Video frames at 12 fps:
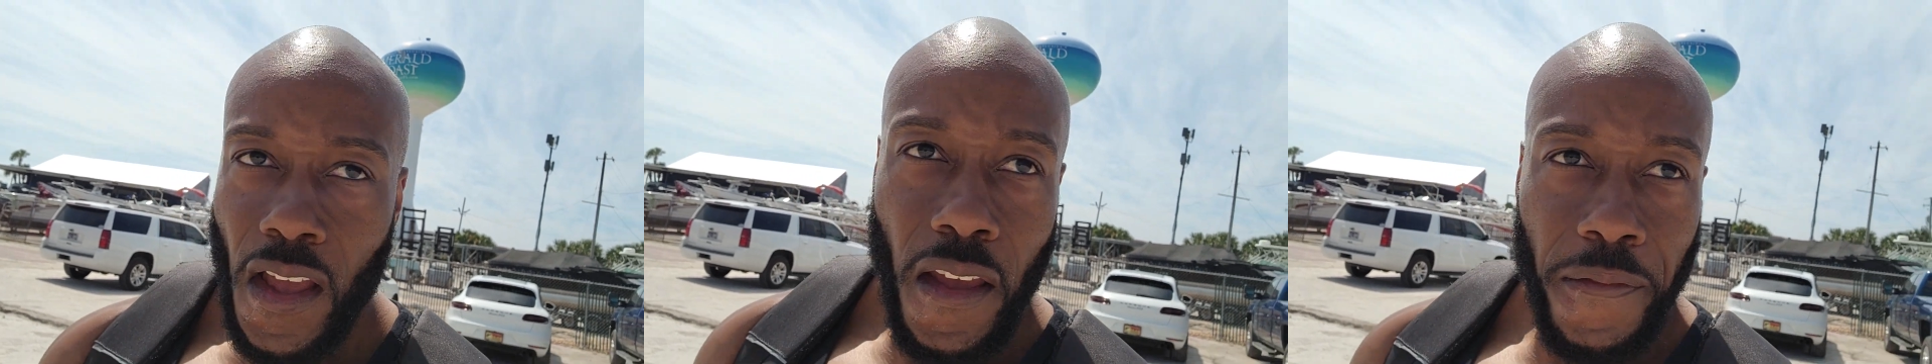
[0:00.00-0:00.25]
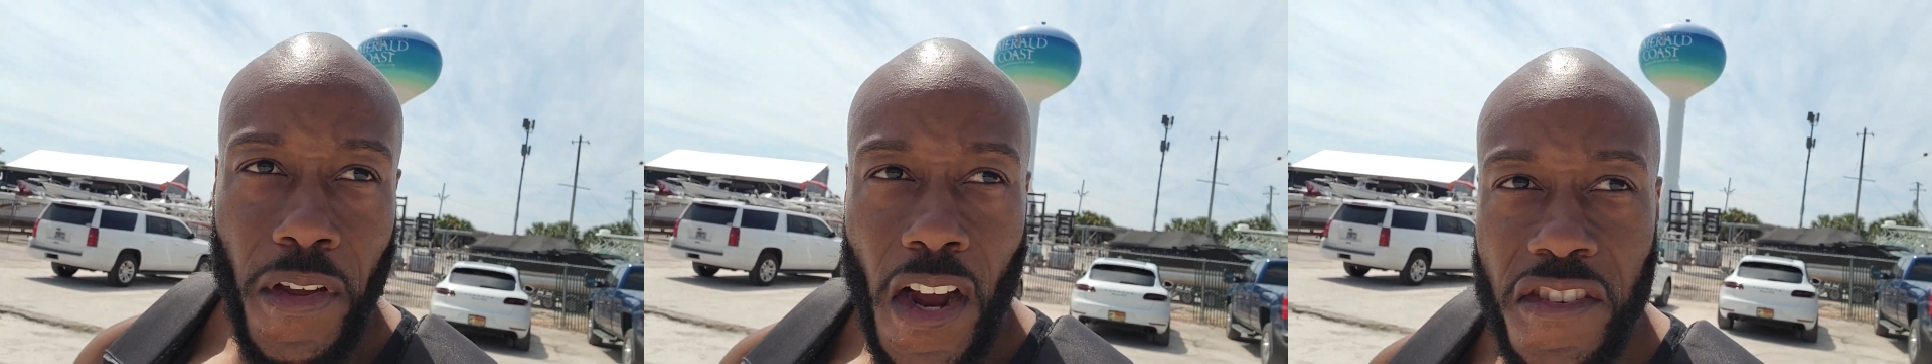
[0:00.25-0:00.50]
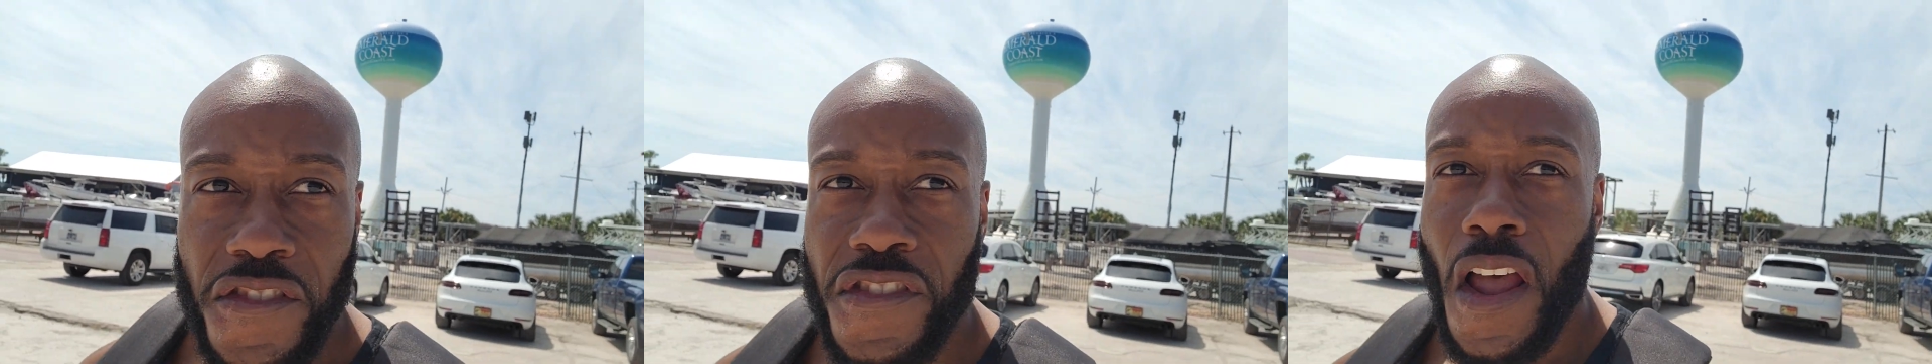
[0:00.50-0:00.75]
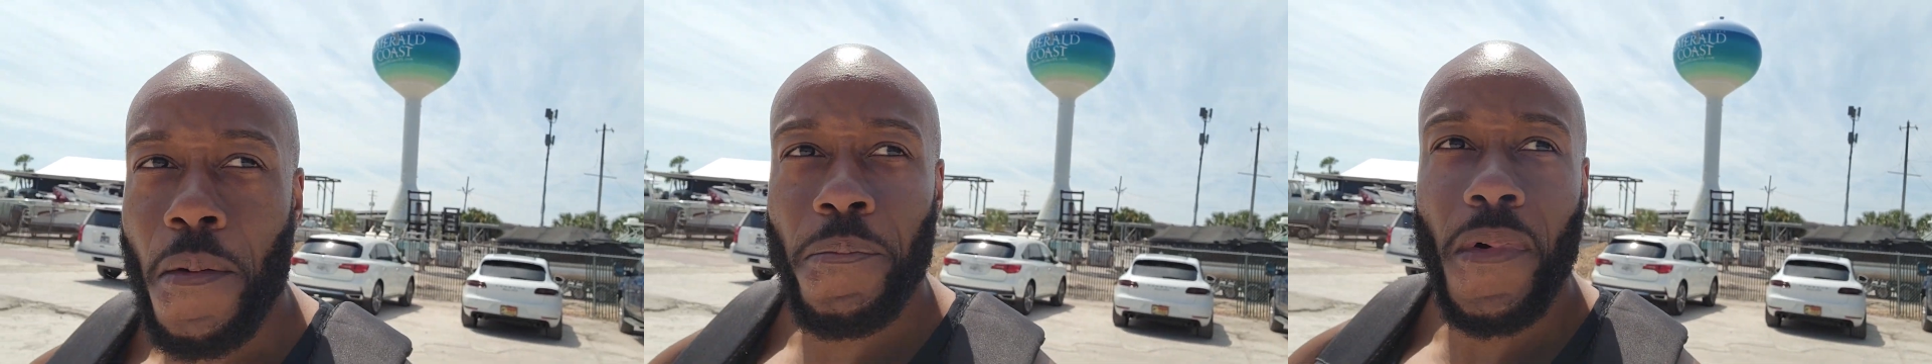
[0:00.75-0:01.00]
If you guys are
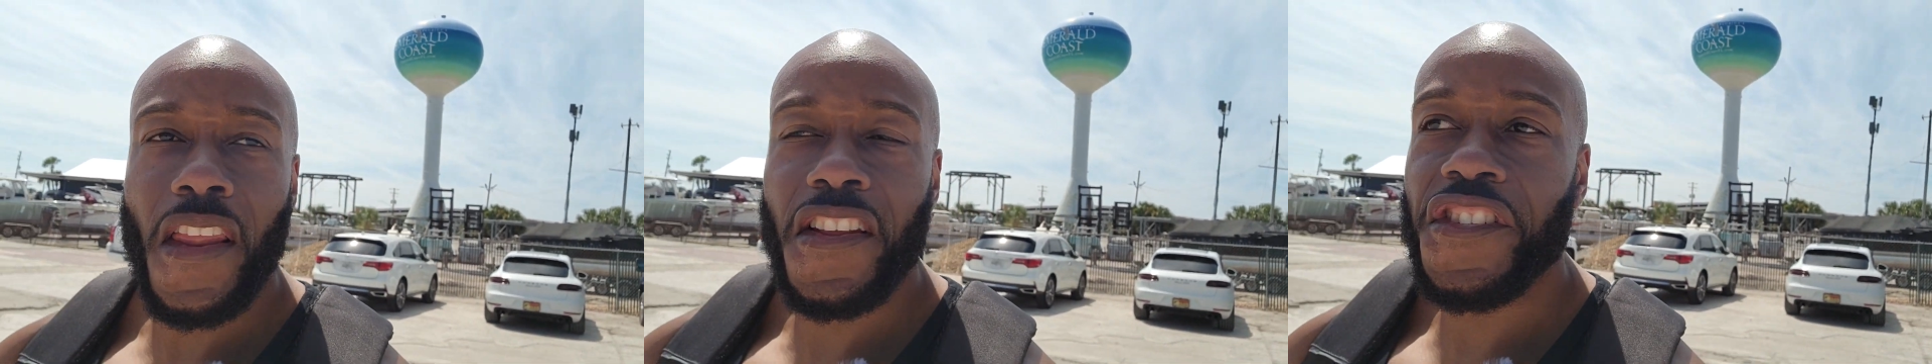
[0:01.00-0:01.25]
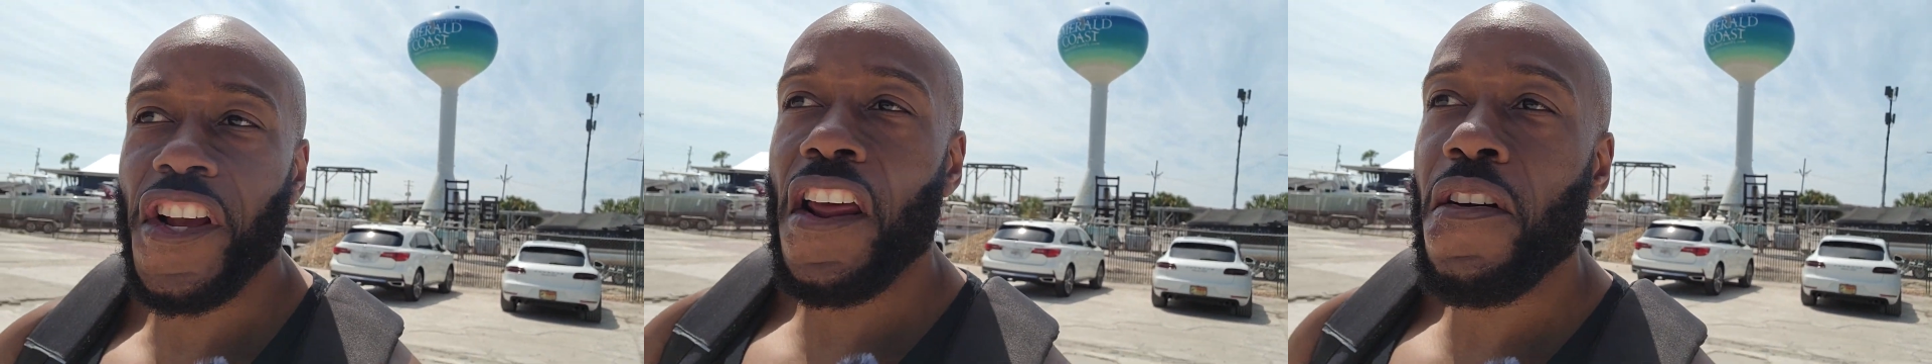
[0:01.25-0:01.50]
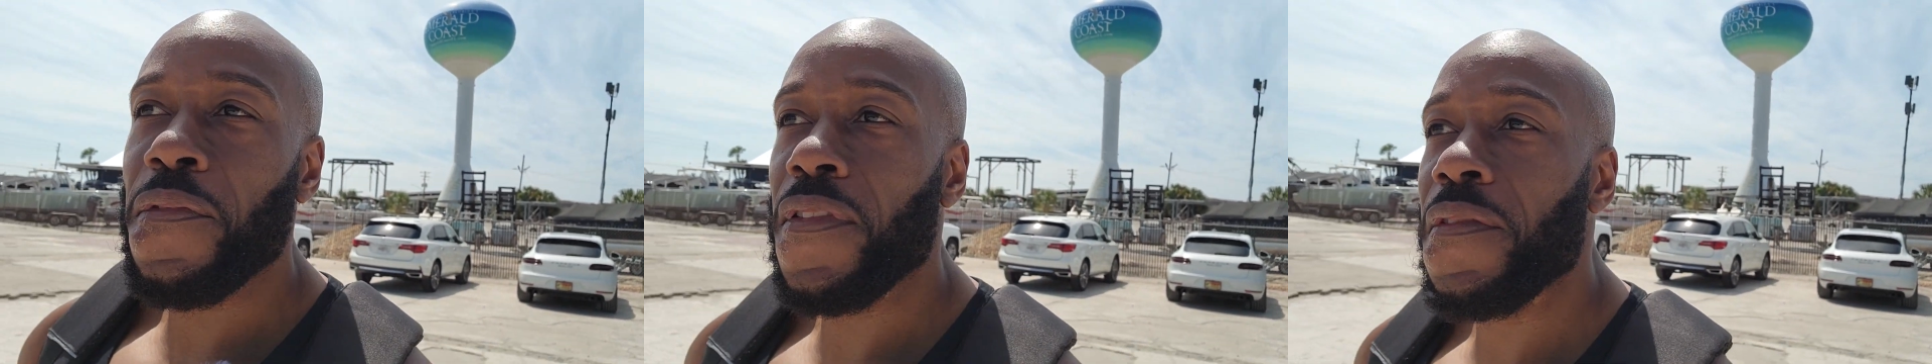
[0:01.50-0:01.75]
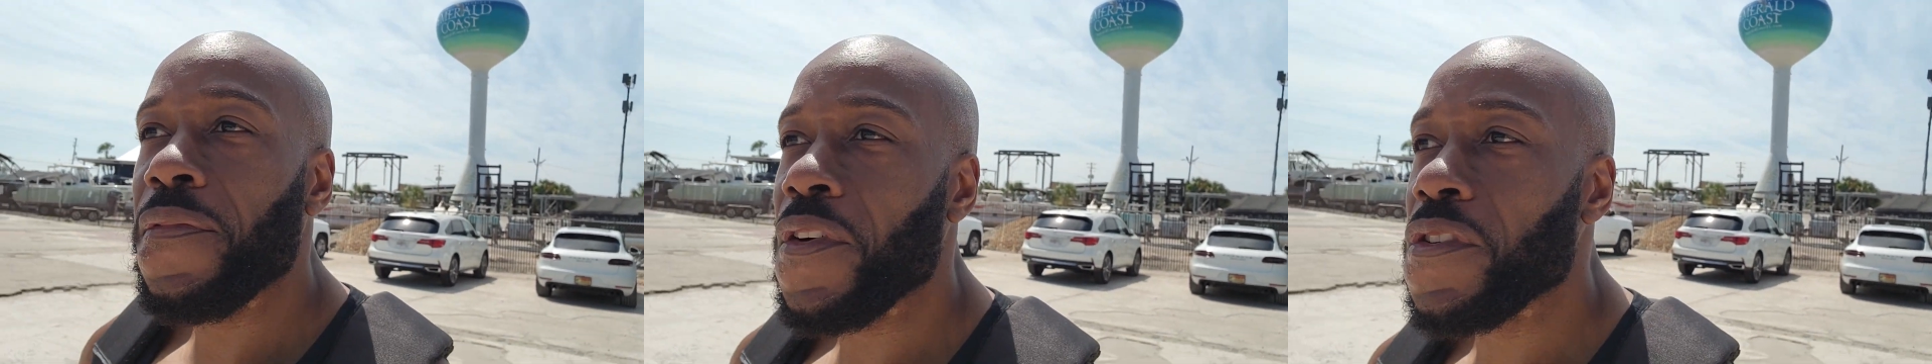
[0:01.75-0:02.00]
stopping by the channel for the
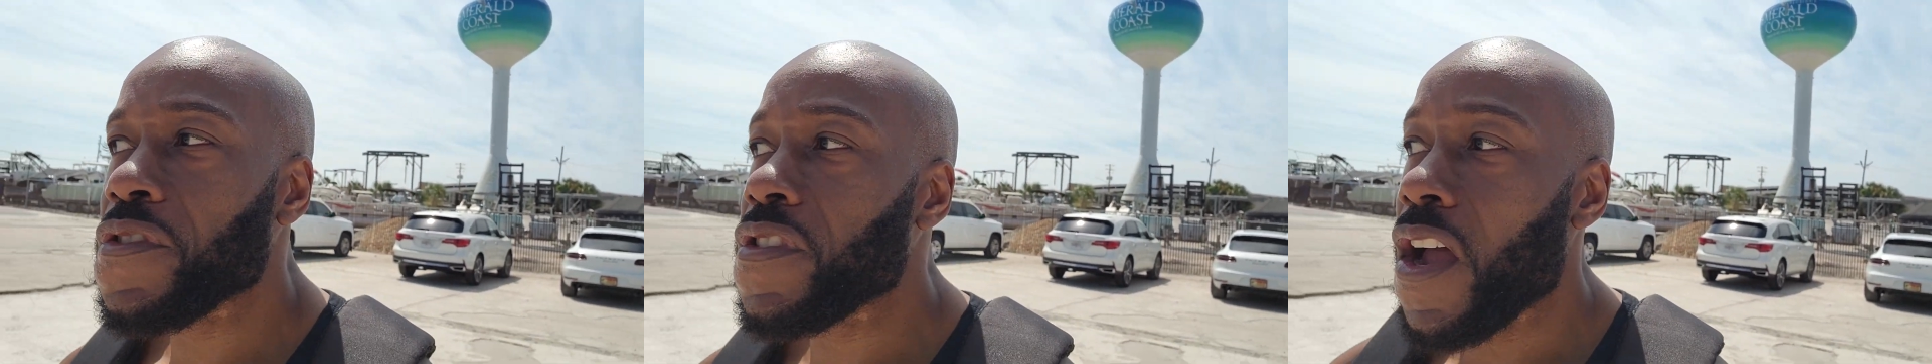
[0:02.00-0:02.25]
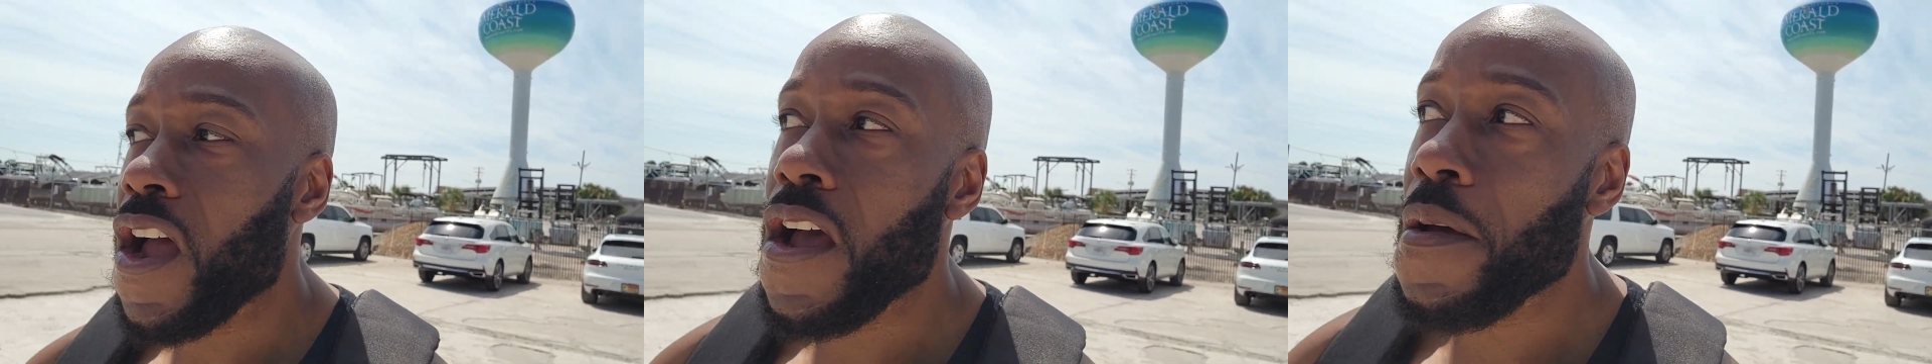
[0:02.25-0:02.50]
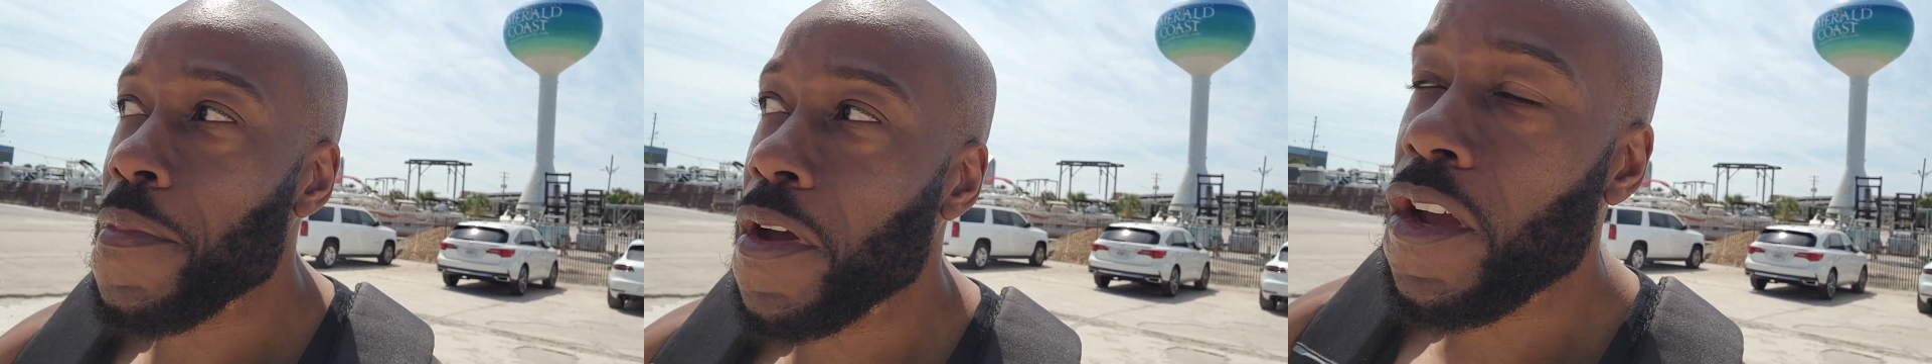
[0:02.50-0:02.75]
first time,